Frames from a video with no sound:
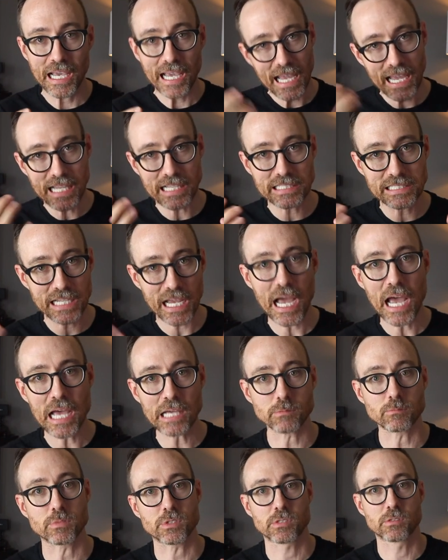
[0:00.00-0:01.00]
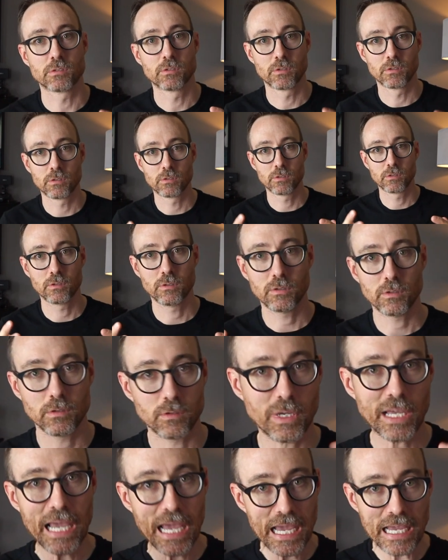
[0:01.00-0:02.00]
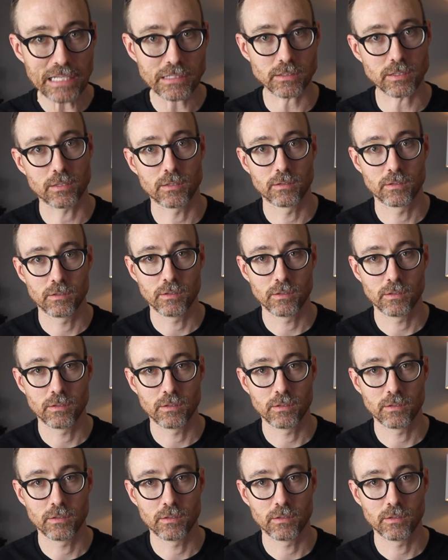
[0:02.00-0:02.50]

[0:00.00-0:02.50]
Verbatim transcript: 8 times. 8.